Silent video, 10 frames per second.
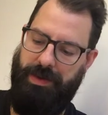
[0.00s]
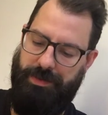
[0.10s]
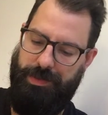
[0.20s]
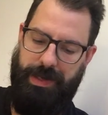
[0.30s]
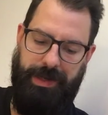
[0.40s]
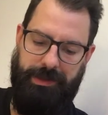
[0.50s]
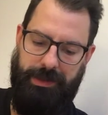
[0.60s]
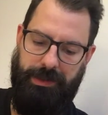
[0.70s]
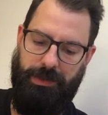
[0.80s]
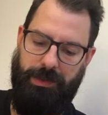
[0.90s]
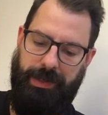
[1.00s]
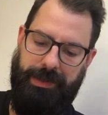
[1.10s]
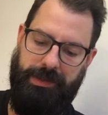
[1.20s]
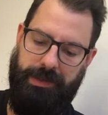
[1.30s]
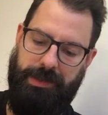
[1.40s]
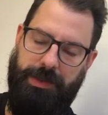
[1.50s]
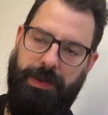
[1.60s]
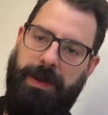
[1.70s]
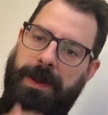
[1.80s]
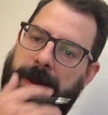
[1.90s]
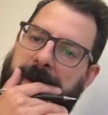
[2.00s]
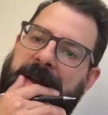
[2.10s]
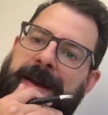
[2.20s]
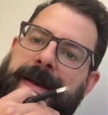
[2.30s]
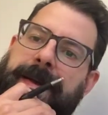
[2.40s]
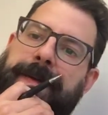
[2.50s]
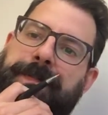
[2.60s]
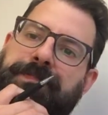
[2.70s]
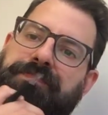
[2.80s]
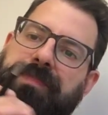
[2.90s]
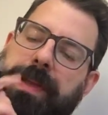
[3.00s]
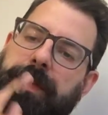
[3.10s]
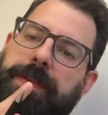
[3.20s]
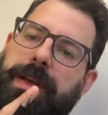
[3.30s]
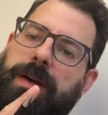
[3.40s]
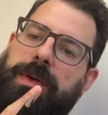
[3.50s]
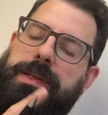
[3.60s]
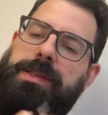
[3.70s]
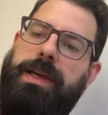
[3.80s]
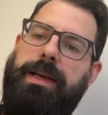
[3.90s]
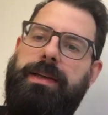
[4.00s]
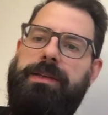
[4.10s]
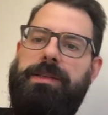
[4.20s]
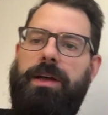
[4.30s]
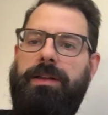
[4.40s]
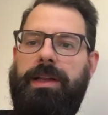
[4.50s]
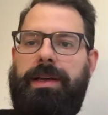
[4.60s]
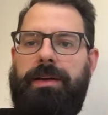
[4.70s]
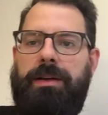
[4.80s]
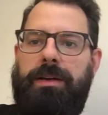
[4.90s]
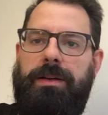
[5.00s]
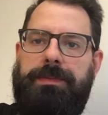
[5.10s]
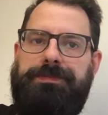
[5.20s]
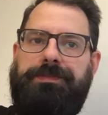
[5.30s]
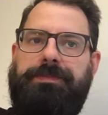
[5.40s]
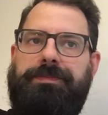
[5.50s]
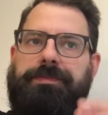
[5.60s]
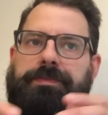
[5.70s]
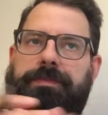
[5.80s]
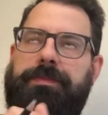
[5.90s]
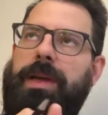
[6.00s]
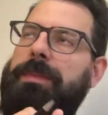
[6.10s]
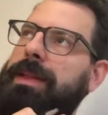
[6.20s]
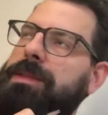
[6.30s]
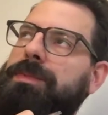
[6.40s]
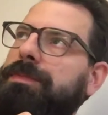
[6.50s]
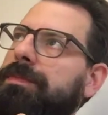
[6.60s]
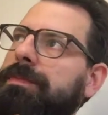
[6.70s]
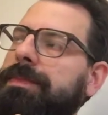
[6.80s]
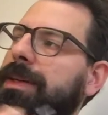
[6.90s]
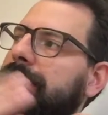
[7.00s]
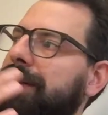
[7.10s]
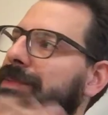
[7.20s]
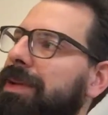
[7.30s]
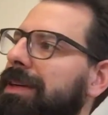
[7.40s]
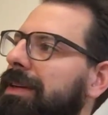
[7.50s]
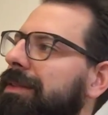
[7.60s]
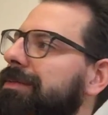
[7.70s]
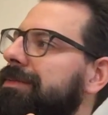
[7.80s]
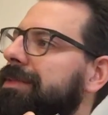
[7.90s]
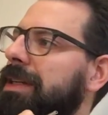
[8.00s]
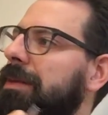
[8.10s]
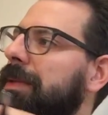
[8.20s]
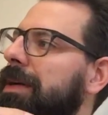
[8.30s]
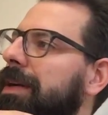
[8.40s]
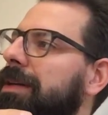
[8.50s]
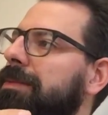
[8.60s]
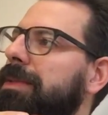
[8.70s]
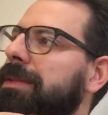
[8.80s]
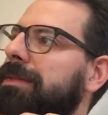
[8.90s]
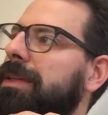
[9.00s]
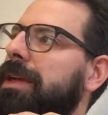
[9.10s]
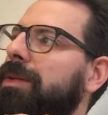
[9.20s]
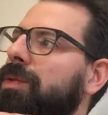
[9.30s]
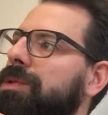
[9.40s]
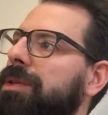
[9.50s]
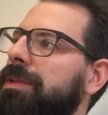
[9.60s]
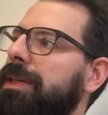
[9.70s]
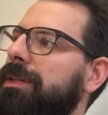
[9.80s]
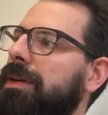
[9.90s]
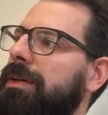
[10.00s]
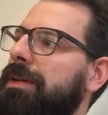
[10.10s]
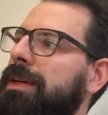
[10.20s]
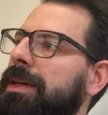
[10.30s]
so everyone has equal access to it. The other thing I want to say is a layer, I mean, that's probably enough said about it. I could beat the dead horse all day long.